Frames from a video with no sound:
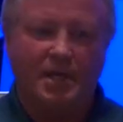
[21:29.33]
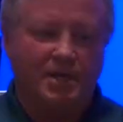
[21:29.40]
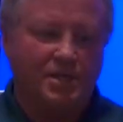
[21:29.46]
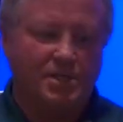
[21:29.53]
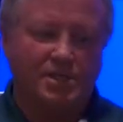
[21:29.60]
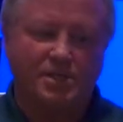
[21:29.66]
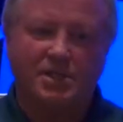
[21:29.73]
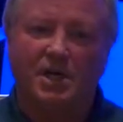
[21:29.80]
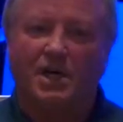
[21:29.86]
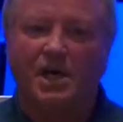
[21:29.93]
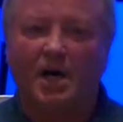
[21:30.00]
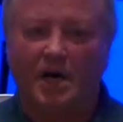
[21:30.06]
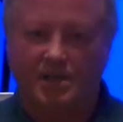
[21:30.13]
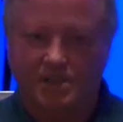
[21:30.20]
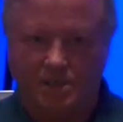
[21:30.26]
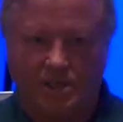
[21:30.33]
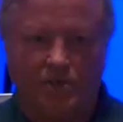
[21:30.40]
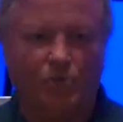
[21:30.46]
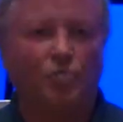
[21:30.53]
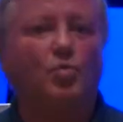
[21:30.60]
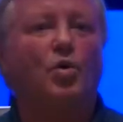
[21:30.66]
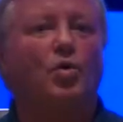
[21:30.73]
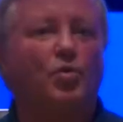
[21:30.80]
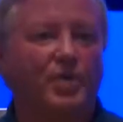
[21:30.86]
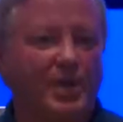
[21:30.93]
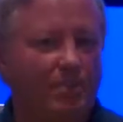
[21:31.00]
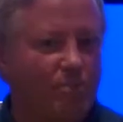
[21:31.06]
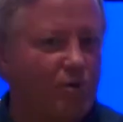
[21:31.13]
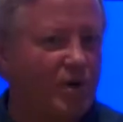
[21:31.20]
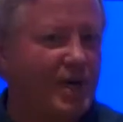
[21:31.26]
This is a constant
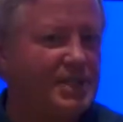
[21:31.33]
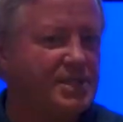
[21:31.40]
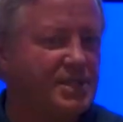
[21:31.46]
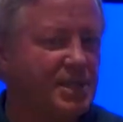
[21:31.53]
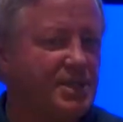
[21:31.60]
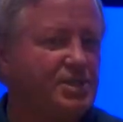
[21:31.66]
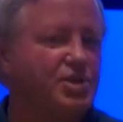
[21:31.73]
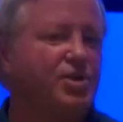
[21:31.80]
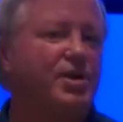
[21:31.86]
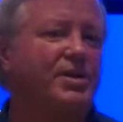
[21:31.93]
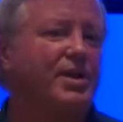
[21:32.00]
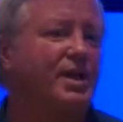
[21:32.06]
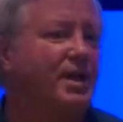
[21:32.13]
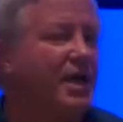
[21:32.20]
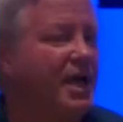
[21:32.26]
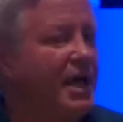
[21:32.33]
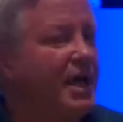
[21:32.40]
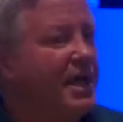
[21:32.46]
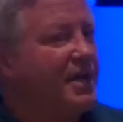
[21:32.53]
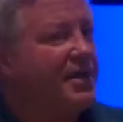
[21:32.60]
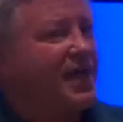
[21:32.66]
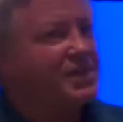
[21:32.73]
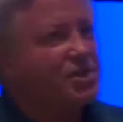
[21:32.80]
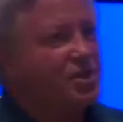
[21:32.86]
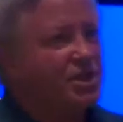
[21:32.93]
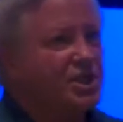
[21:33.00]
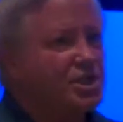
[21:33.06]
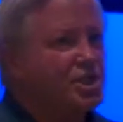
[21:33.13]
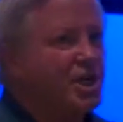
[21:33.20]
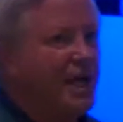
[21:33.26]
rolling process. So I think that's going
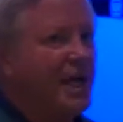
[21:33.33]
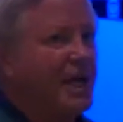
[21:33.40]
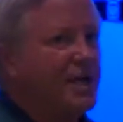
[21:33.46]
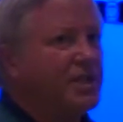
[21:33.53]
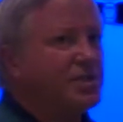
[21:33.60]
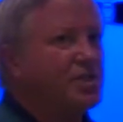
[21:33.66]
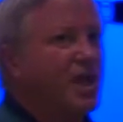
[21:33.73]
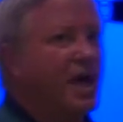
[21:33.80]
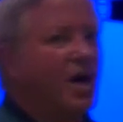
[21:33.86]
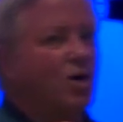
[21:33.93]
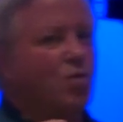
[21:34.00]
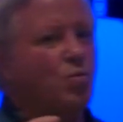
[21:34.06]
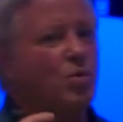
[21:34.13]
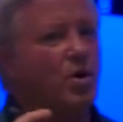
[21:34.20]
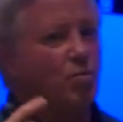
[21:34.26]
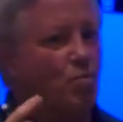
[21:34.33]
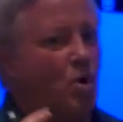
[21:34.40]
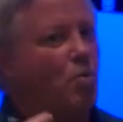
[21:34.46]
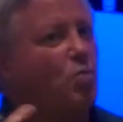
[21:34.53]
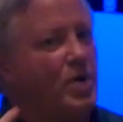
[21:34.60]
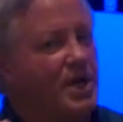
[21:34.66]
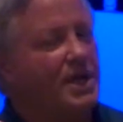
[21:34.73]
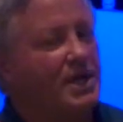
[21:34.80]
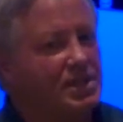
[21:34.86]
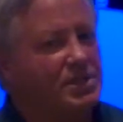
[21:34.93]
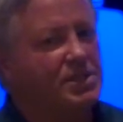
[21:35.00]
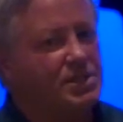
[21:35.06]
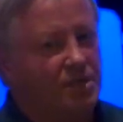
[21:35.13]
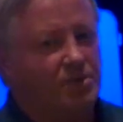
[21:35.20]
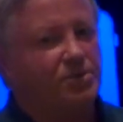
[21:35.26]
to change how what we
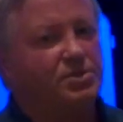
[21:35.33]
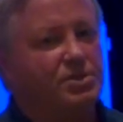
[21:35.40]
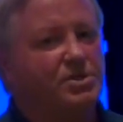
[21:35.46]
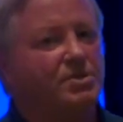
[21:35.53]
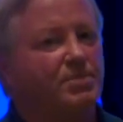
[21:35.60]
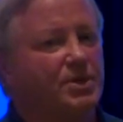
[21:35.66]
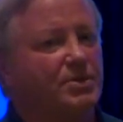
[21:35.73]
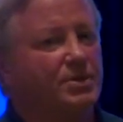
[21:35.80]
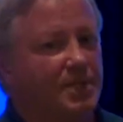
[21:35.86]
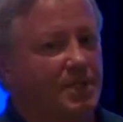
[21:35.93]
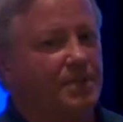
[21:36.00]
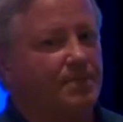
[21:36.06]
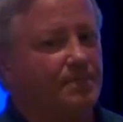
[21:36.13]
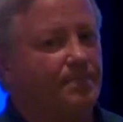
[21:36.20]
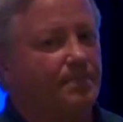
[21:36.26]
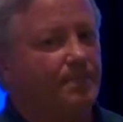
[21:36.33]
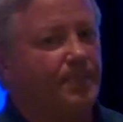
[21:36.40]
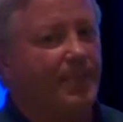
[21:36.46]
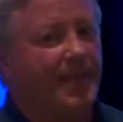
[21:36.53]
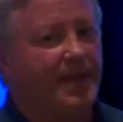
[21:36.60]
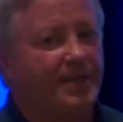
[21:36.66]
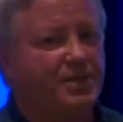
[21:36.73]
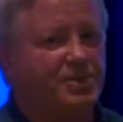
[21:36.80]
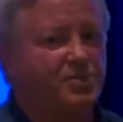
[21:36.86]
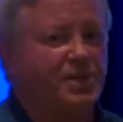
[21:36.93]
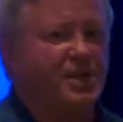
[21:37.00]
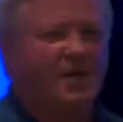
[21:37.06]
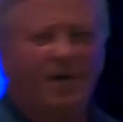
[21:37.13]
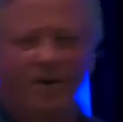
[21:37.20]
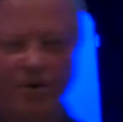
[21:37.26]
consider stability at this. I don't